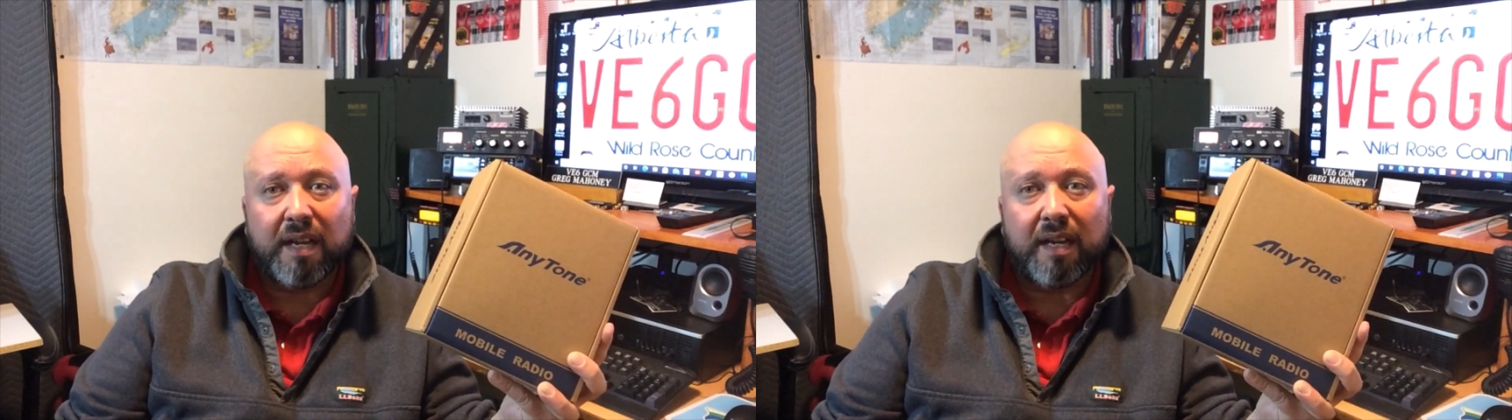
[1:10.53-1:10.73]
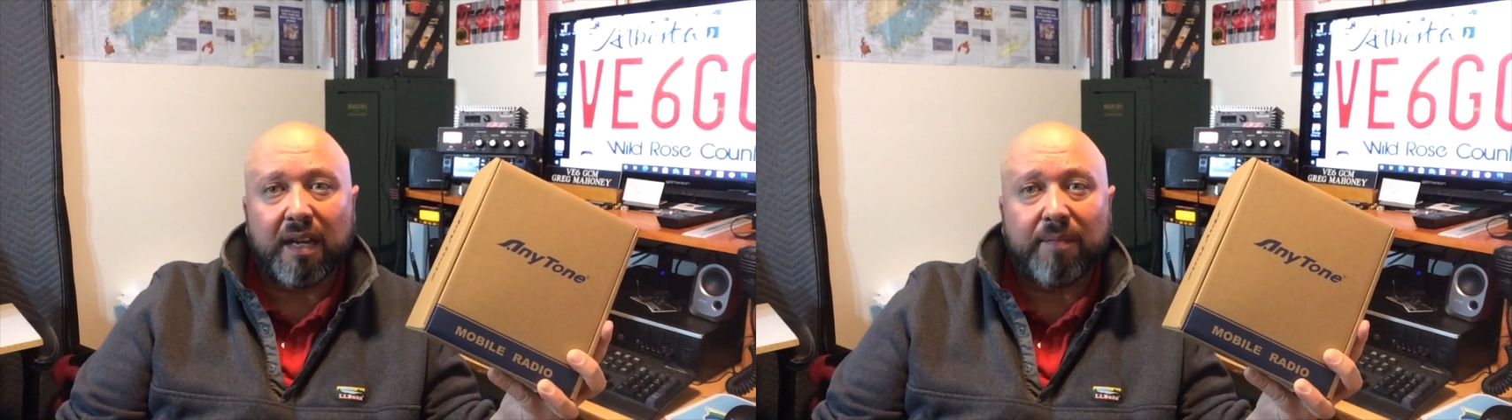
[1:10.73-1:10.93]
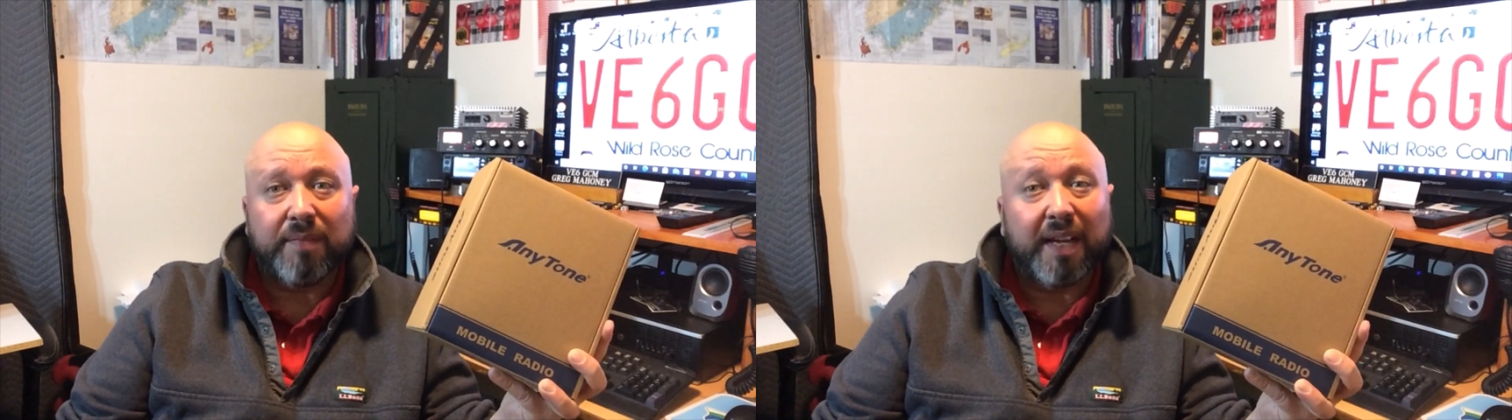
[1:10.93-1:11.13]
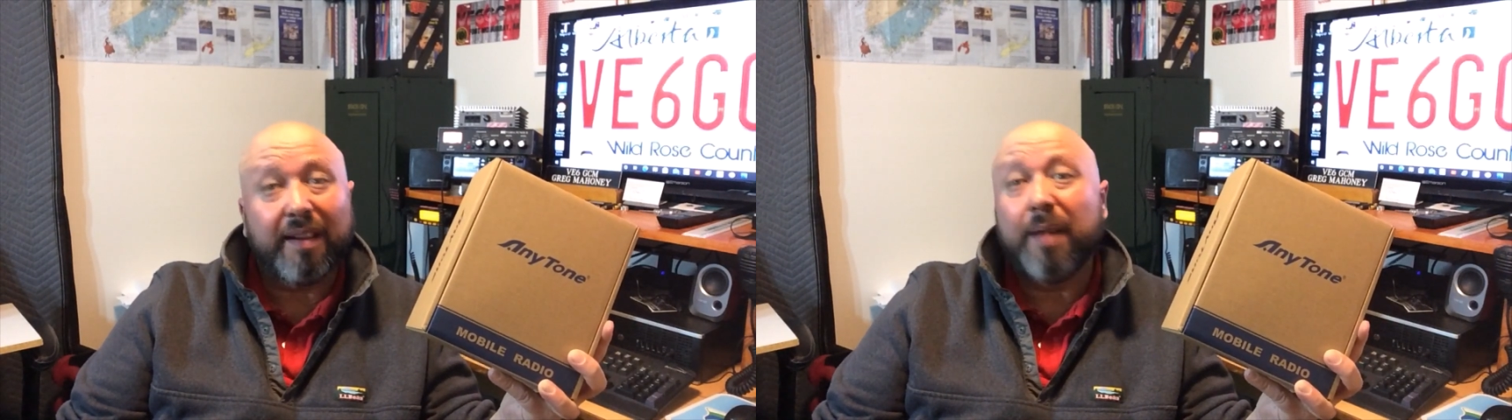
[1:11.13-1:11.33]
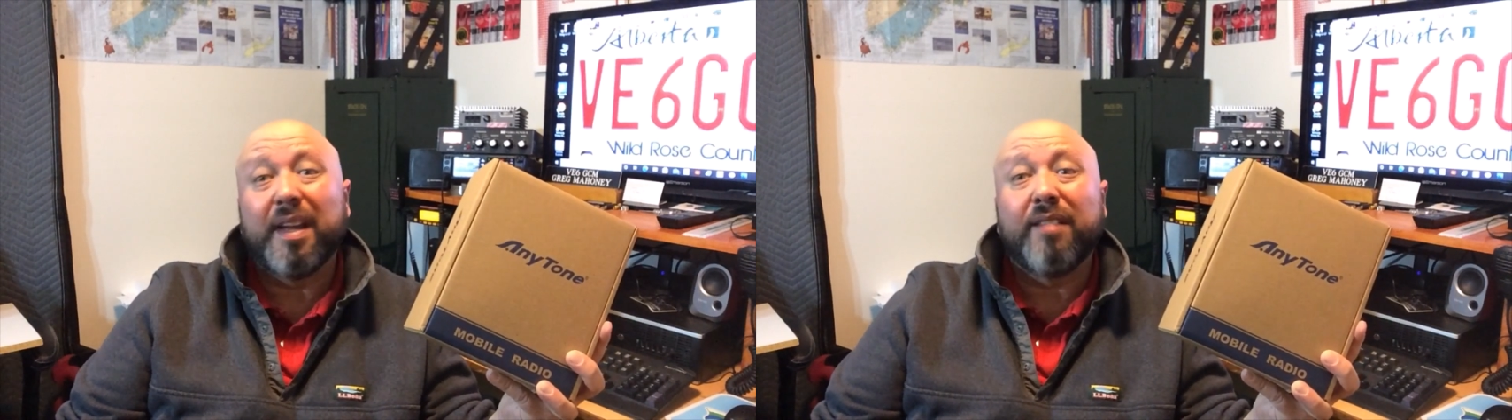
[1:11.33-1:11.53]
Um, not,
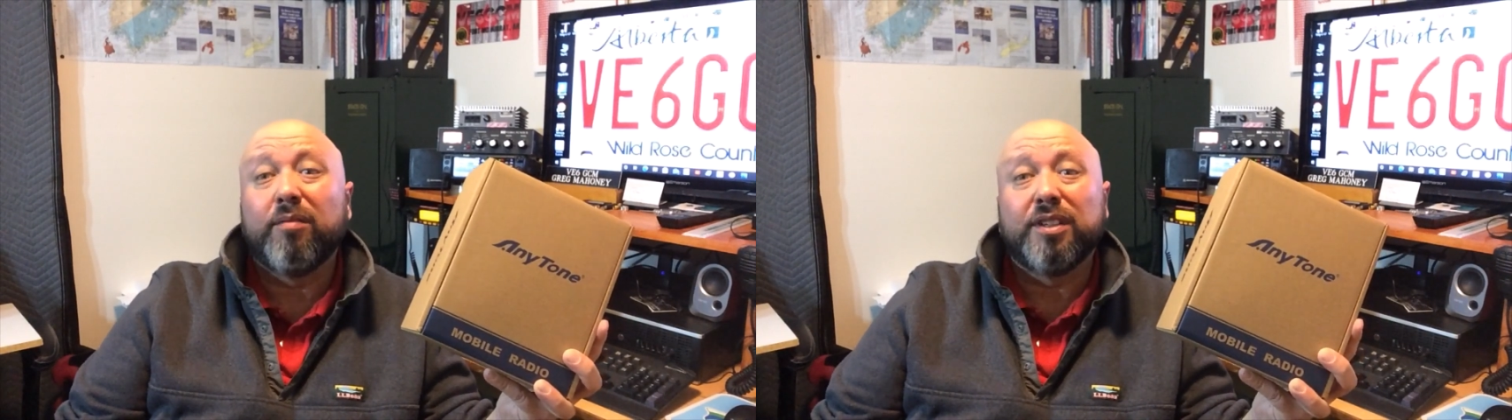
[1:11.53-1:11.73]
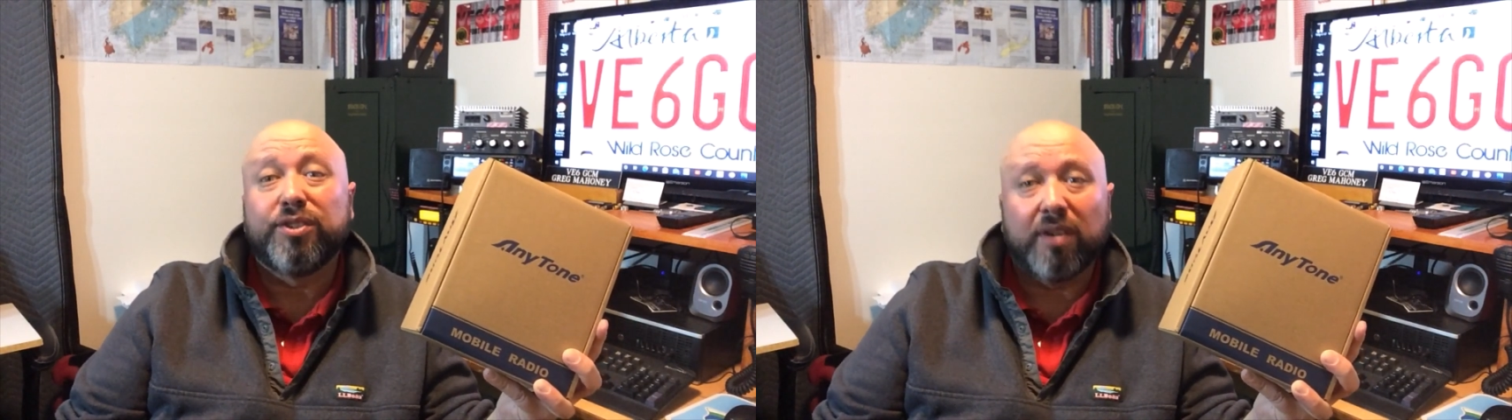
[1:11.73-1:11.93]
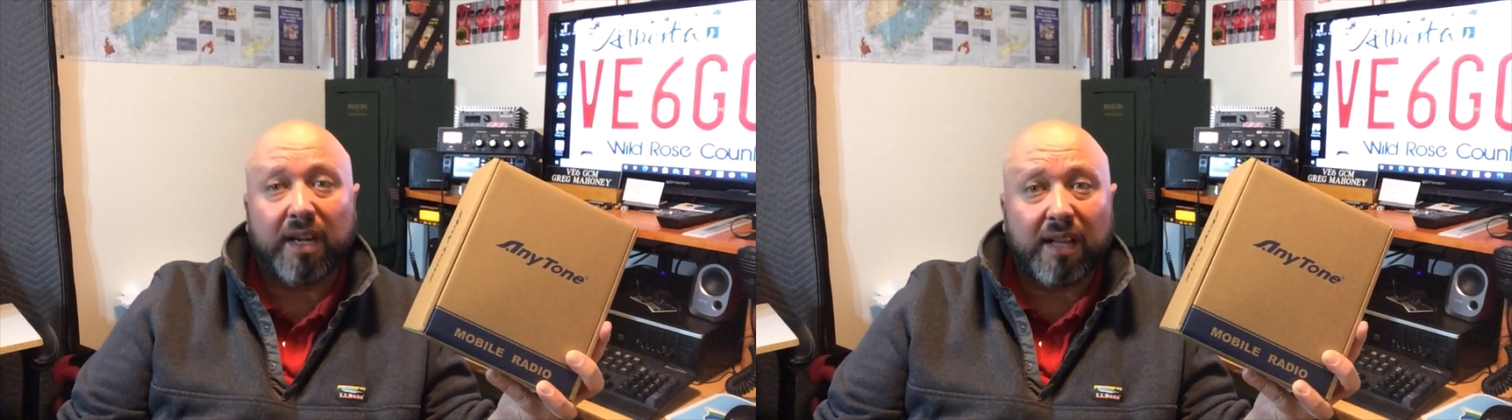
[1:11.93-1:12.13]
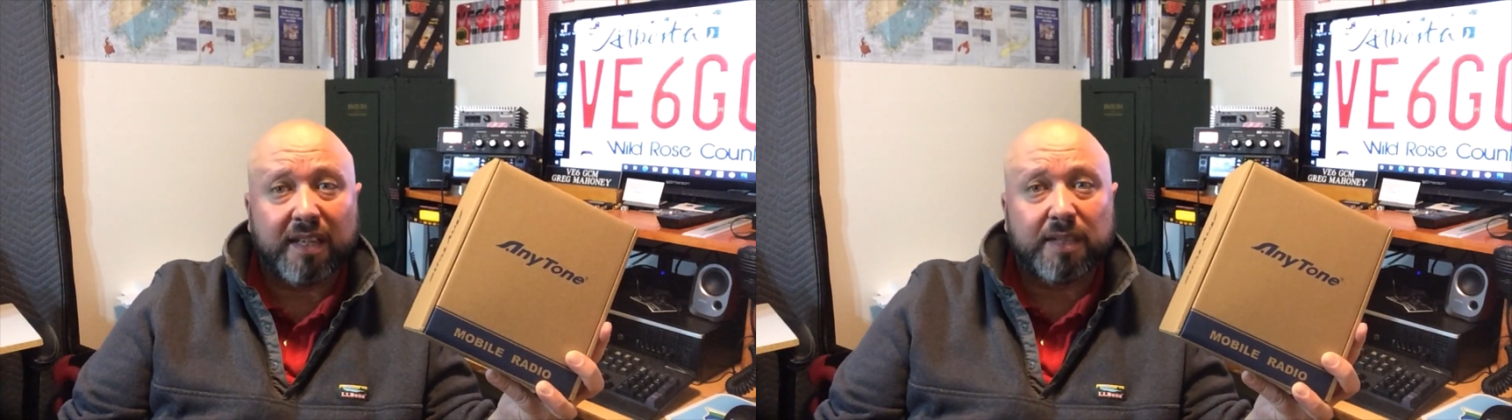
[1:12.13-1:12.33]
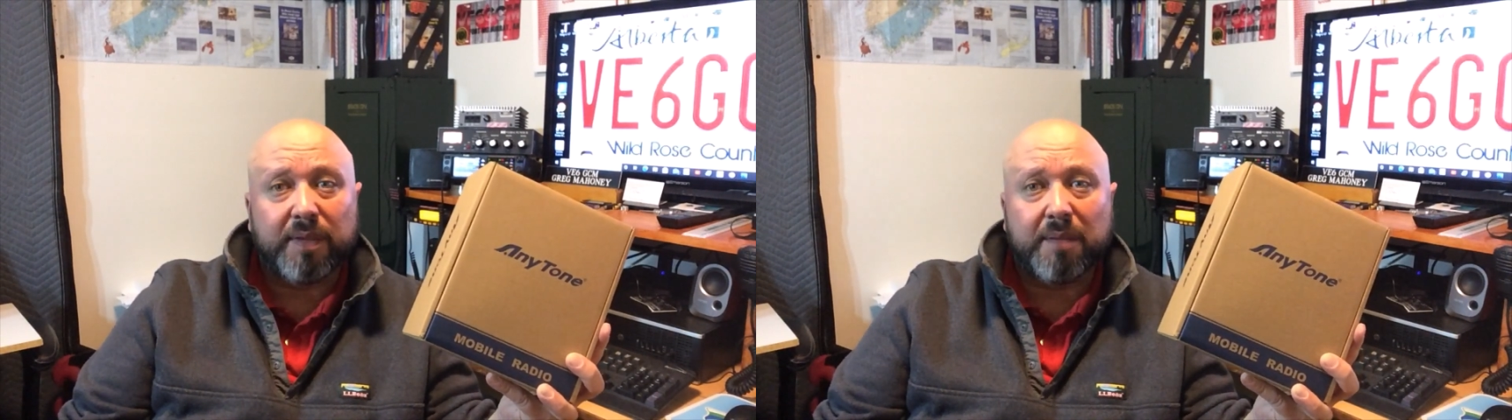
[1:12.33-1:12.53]
I'm not even really sure how long
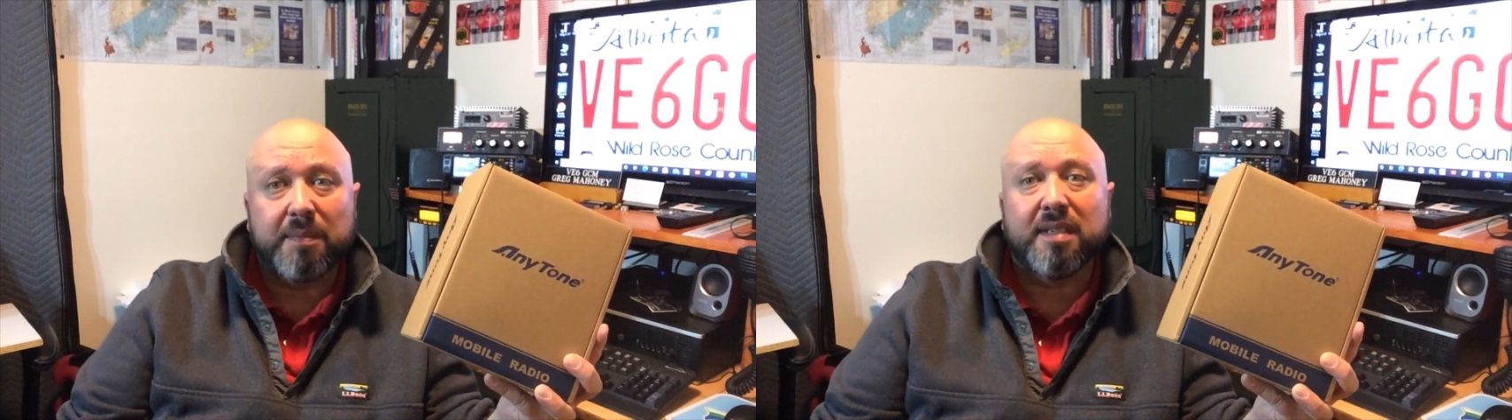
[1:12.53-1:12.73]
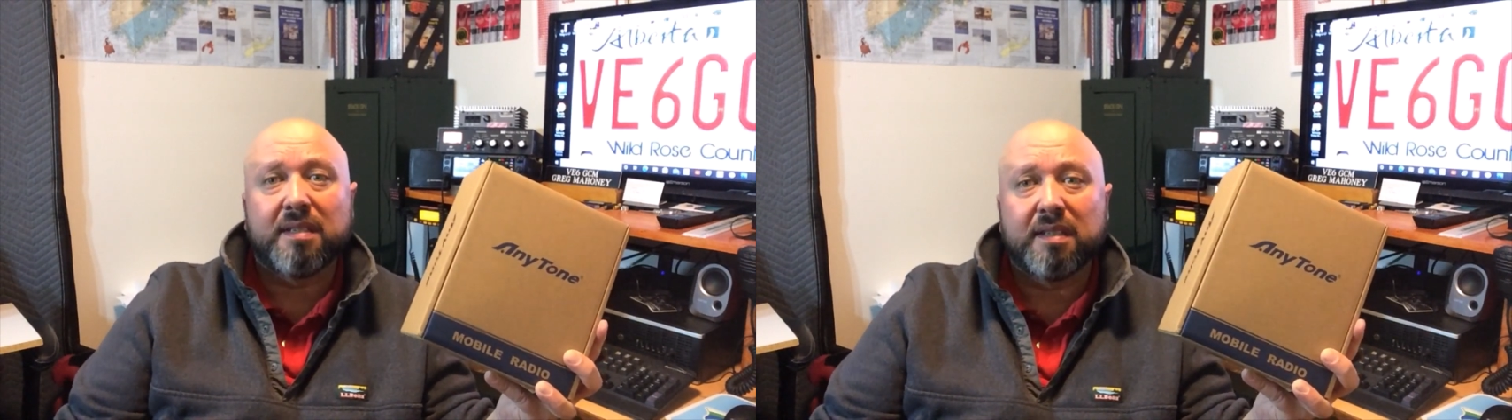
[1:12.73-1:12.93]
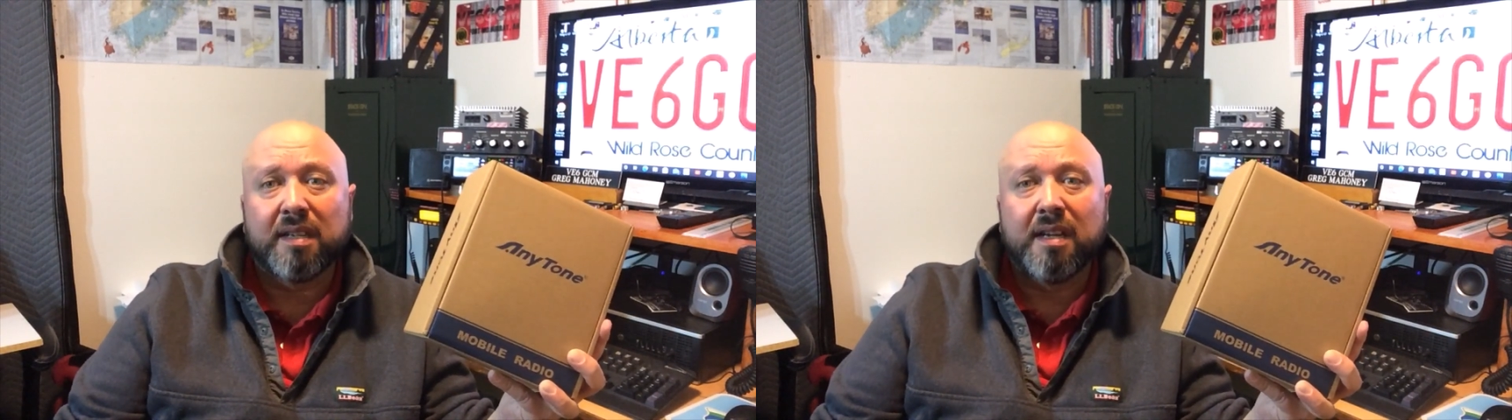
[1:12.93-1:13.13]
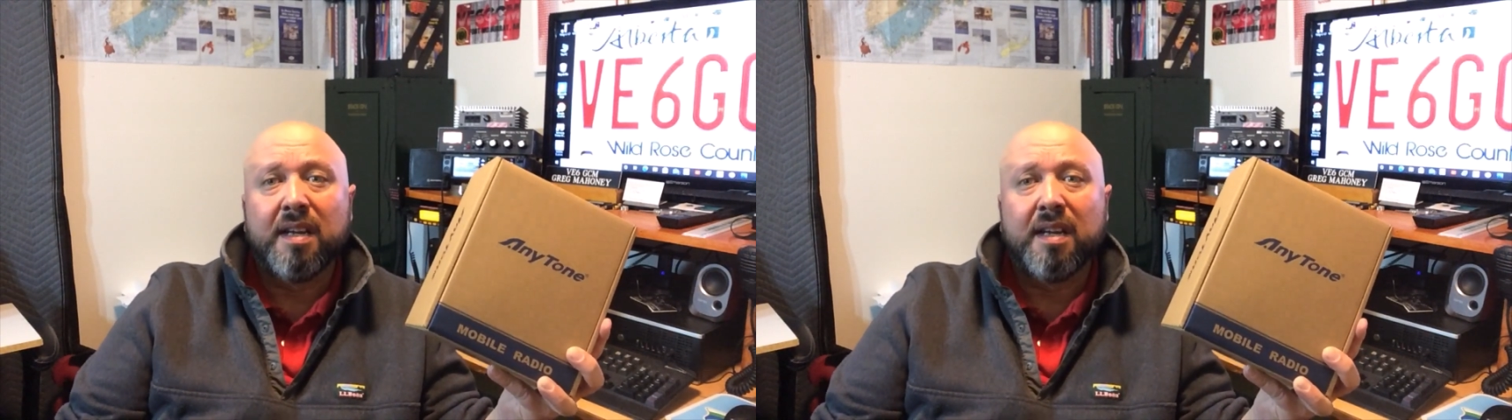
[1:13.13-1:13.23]
he's been in business.